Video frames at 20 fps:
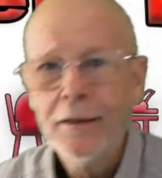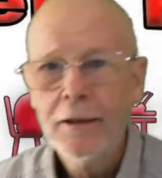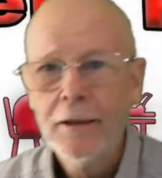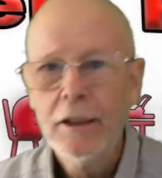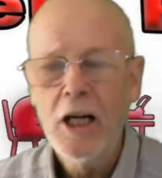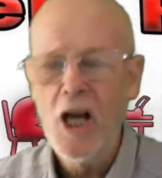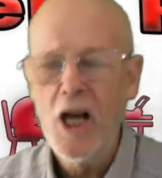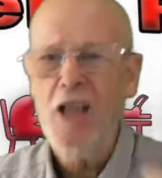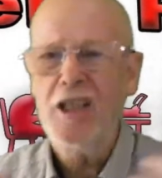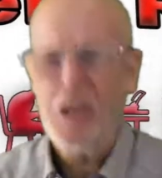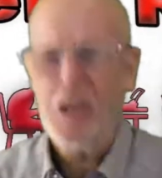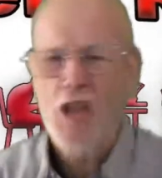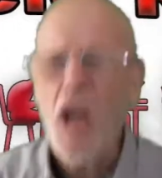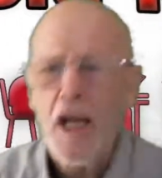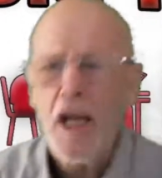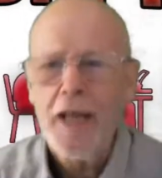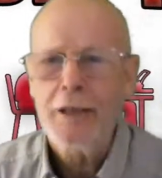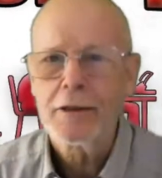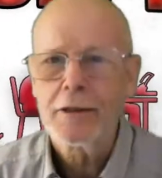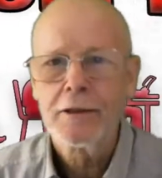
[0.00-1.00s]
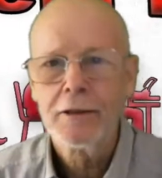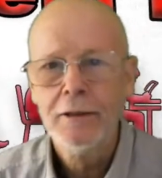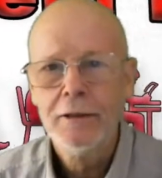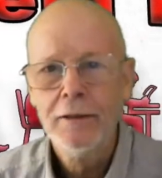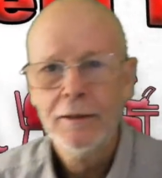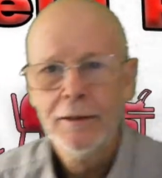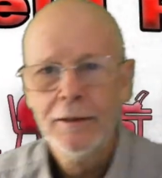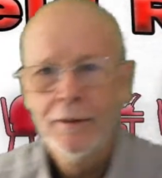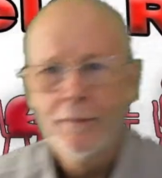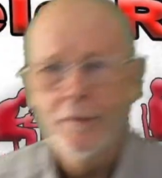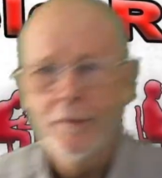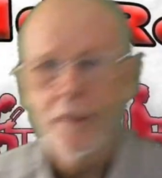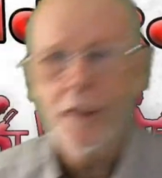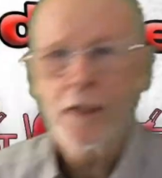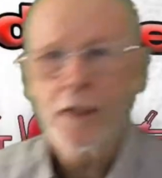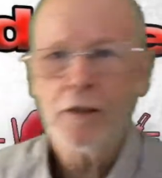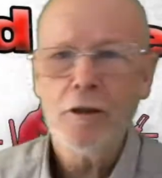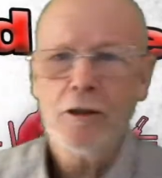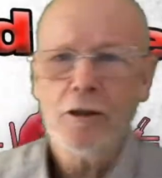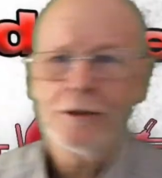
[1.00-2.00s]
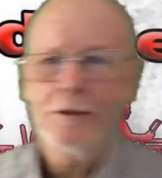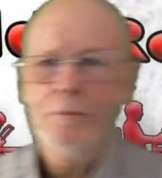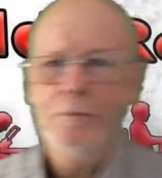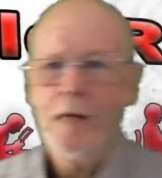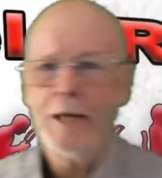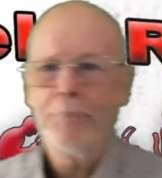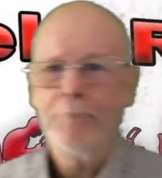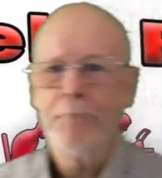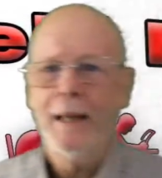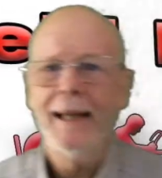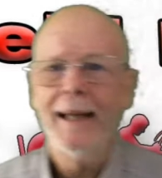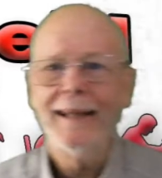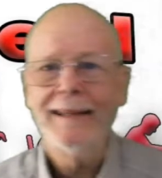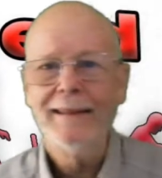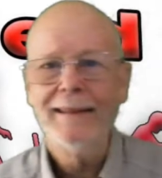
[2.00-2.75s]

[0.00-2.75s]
I searched for the cause of my pain,